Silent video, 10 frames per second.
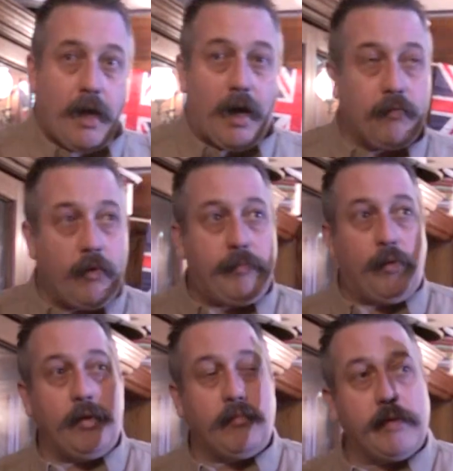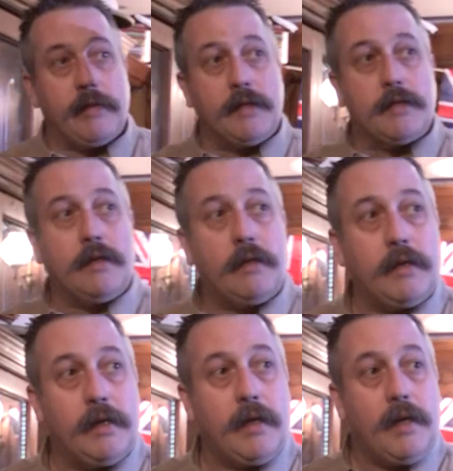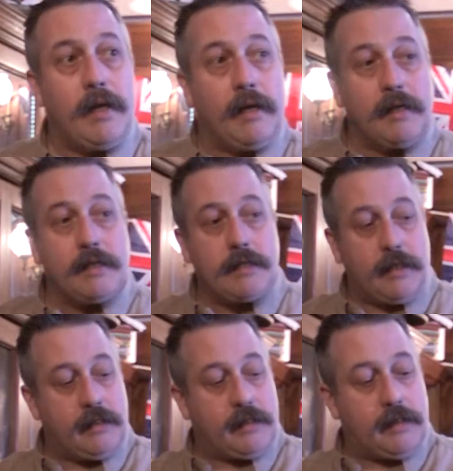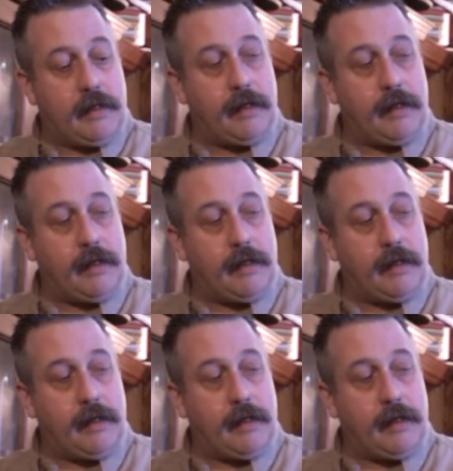And one point with it is that it's